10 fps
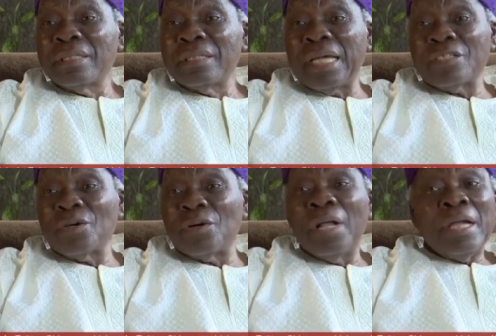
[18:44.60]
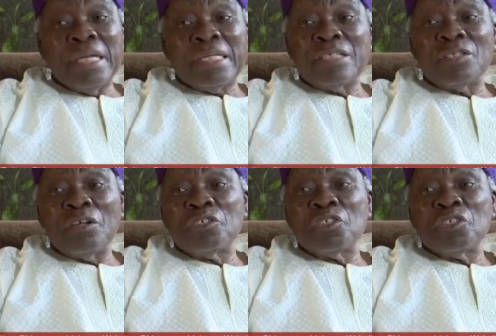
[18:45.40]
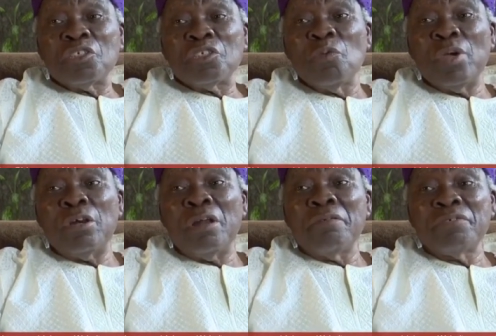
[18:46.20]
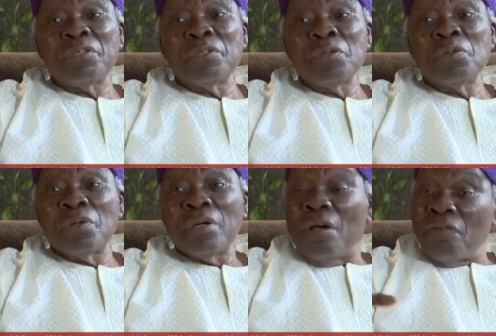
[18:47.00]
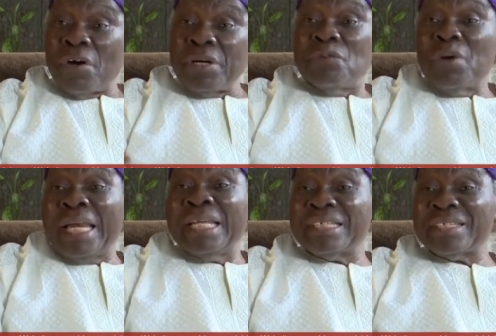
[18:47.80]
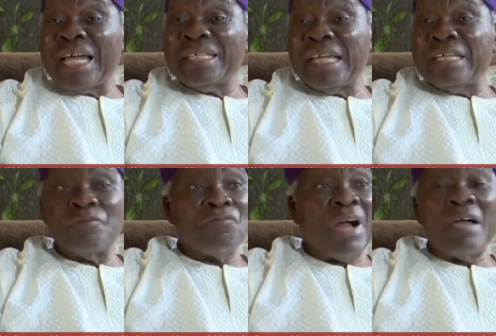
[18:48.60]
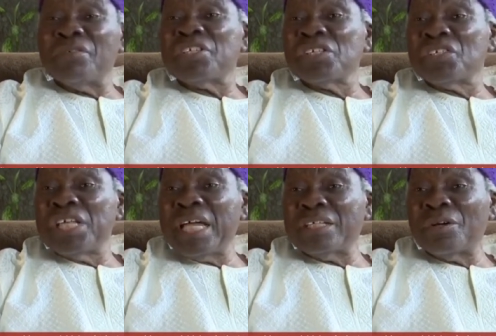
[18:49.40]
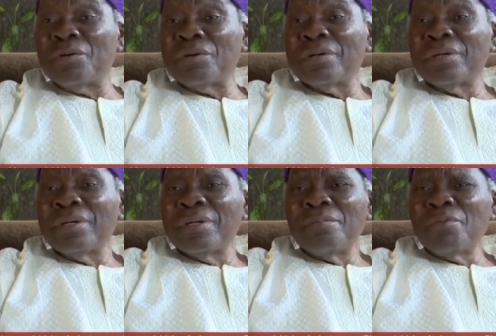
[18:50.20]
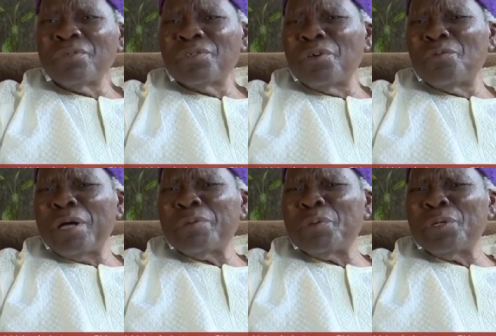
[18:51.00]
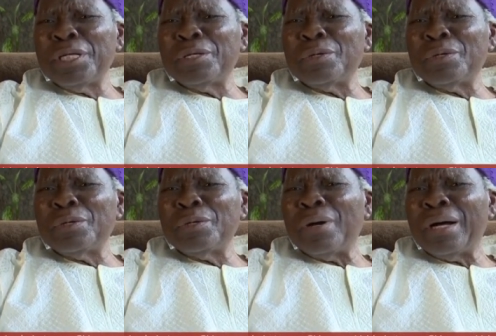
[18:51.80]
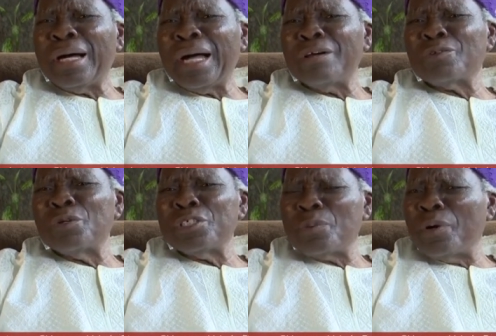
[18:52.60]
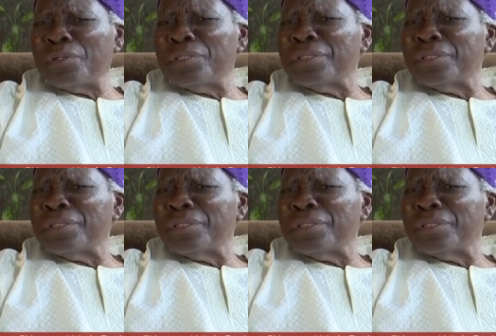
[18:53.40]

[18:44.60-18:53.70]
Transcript: That's all. It is not something we love to do. For when it started five, six years ago, most Yoruba people didn't know how to, how to respond.